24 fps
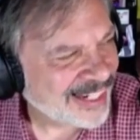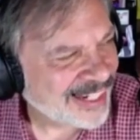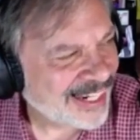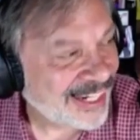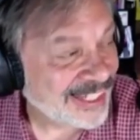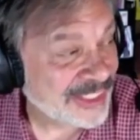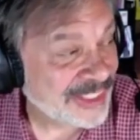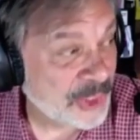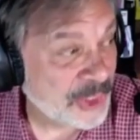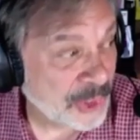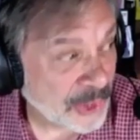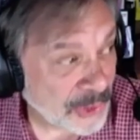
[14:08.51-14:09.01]

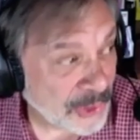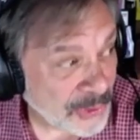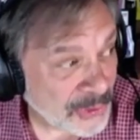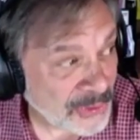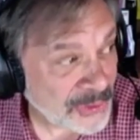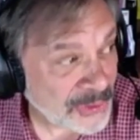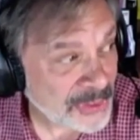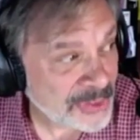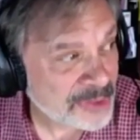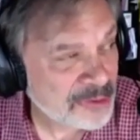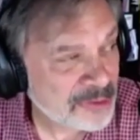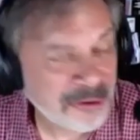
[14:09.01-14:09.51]
I
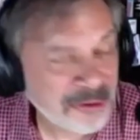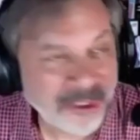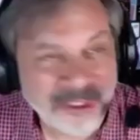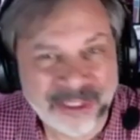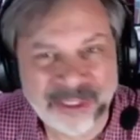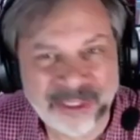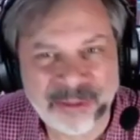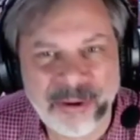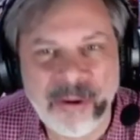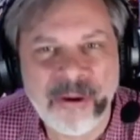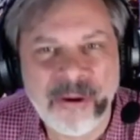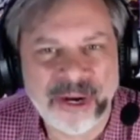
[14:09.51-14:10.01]
could draw
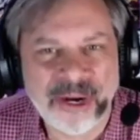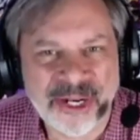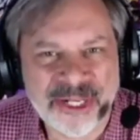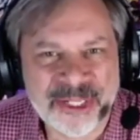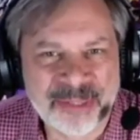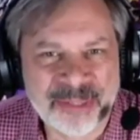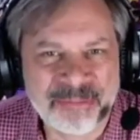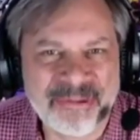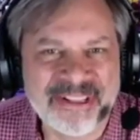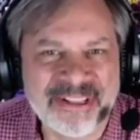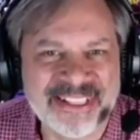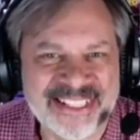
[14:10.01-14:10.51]
in
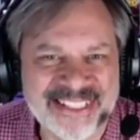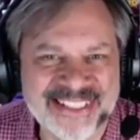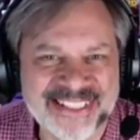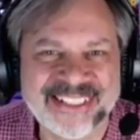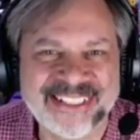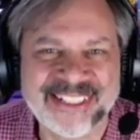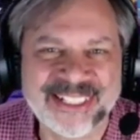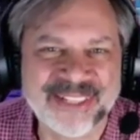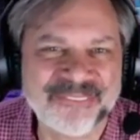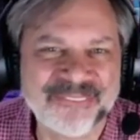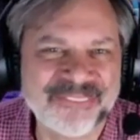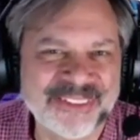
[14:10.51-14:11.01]
Watchmen
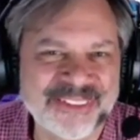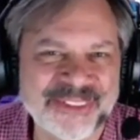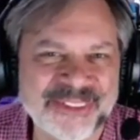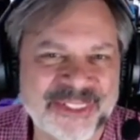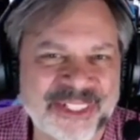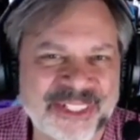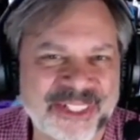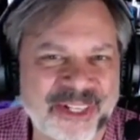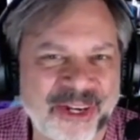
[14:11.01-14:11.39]
style if I took an